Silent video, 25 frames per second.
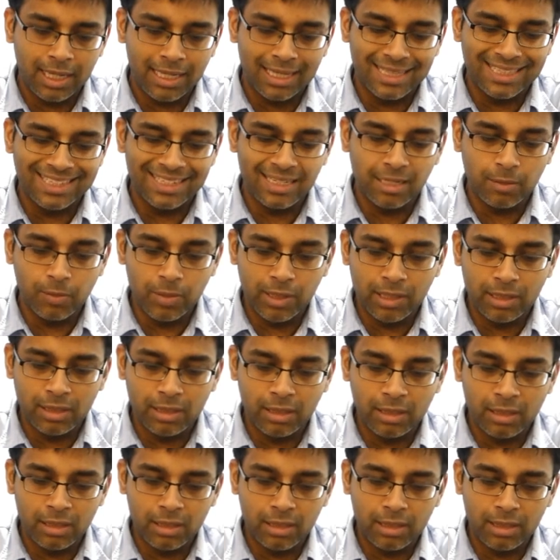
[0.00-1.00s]
The
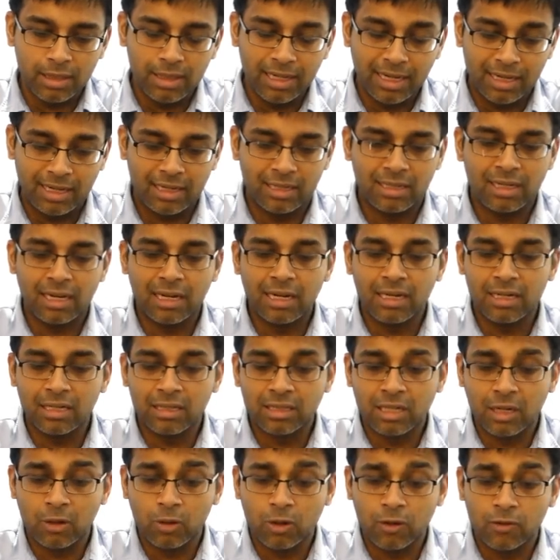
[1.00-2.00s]
typical data
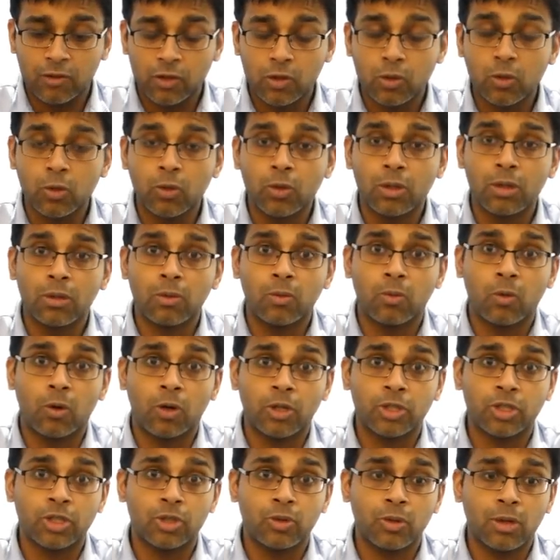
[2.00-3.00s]
scientist out of school
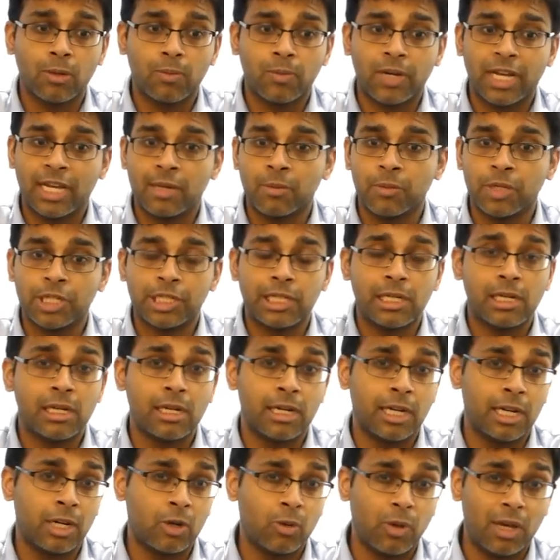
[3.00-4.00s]
wants to apply machine
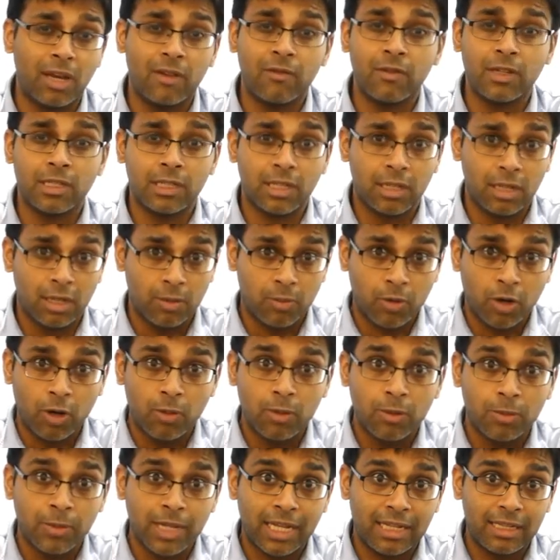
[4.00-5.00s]
learning to every single
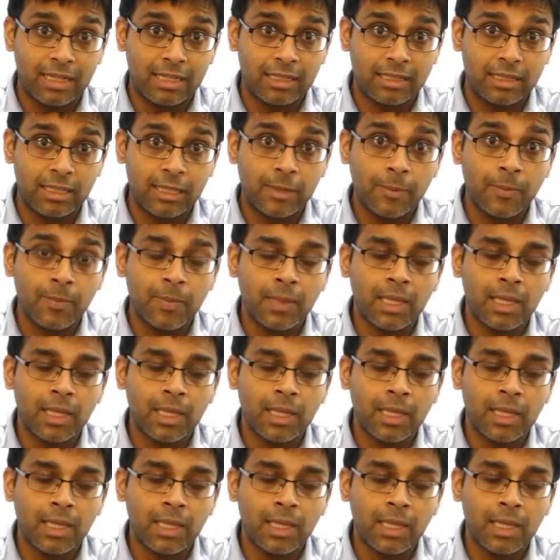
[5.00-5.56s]
problem that they see.